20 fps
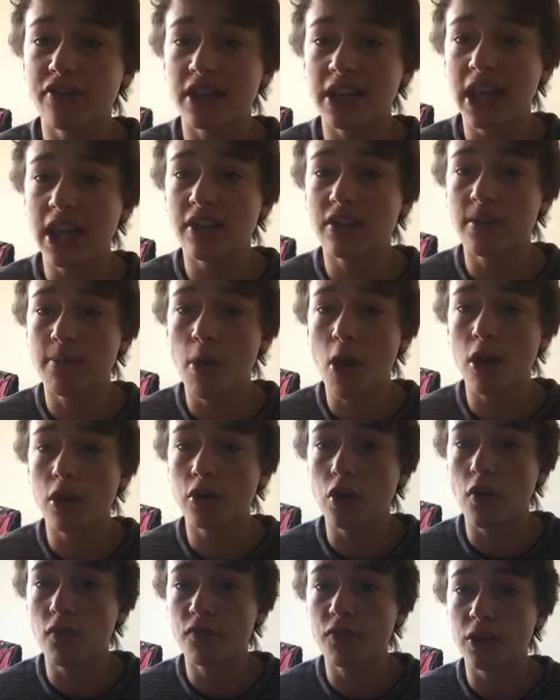Again, tomorrow,
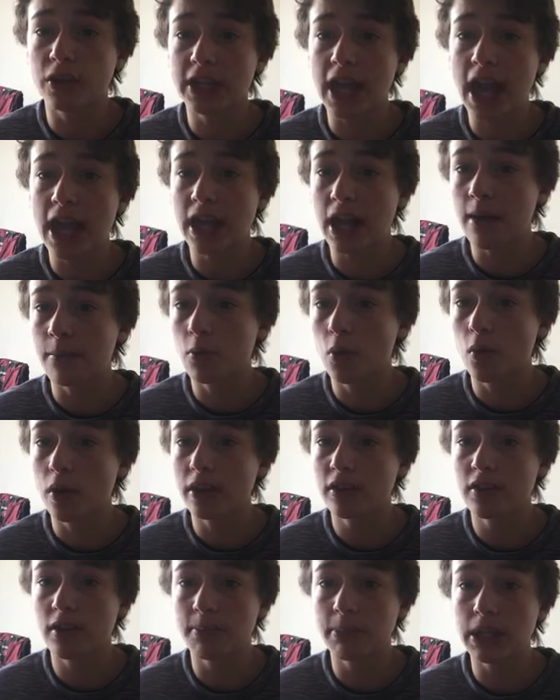don't forget, I'm
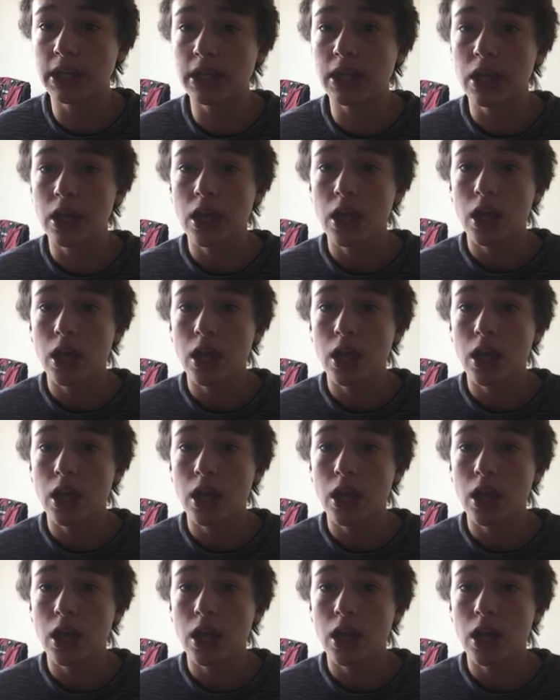going to be